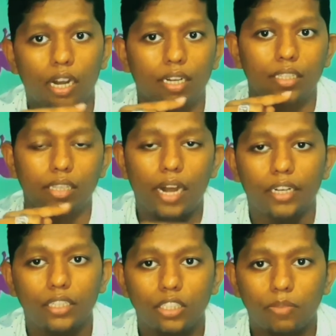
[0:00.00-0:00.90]
the
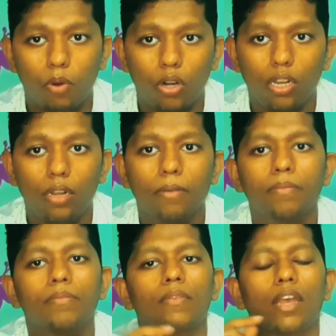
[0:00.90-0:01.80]
13-inch model.
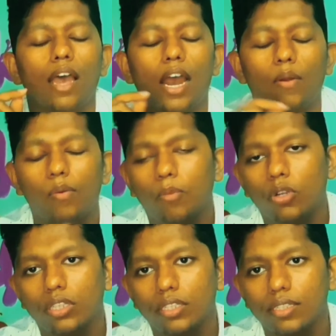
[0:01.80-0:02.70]
And one more
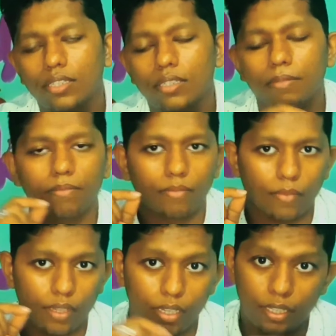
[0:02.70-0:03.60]
thing is,
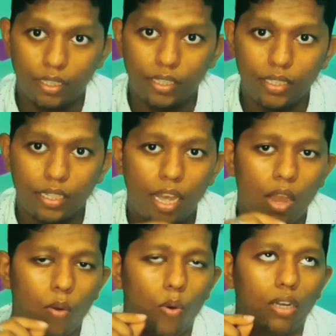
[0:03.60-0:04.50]
in this,
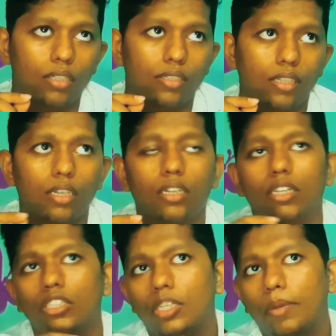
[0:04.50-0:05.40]
what is
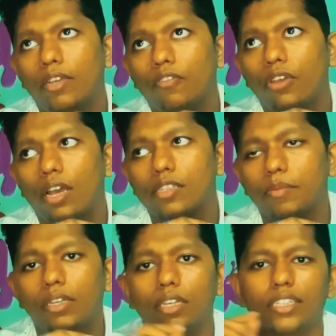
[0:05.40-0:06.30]
GB, if you ask
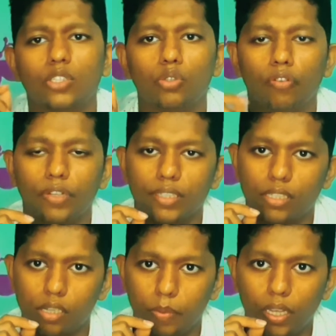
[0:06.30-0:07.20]
me, just 256
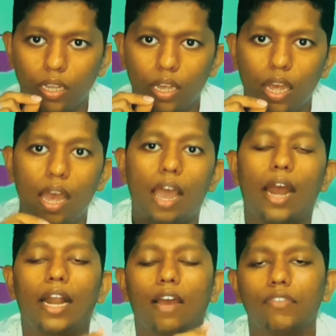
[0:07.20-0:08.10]
GB,
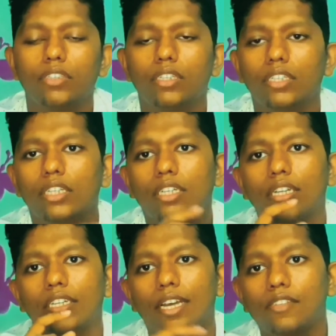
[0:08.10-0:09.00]
and after that
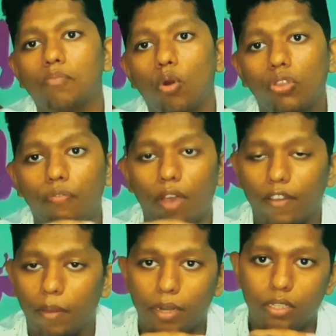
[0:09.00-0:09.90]
it has both
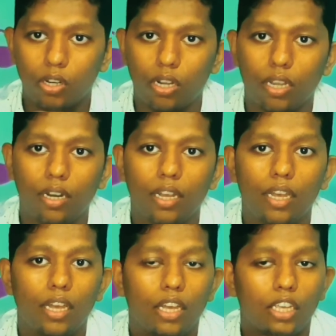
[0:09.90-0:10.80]
Wi-Fi plus cellular.
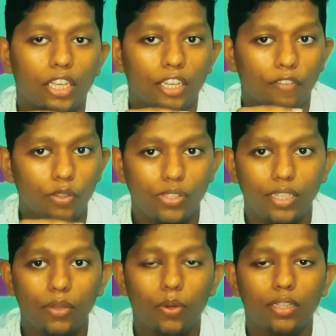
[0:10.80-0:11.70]
If you
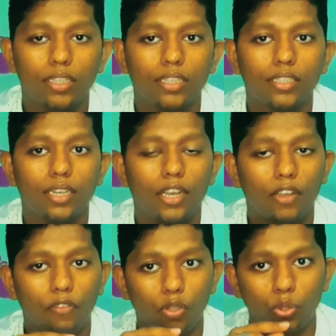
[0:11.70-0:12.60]
see, one thing is,
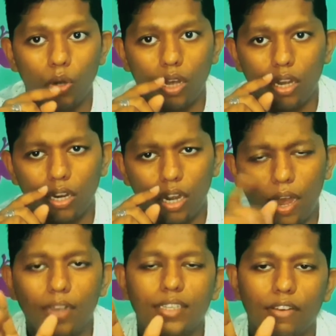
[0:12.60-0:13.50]
if you
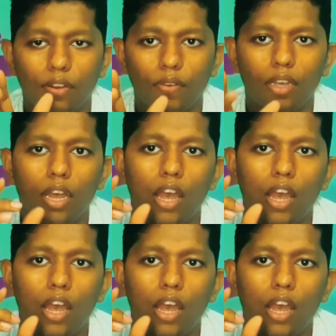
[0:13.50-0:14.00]
ask everywhere,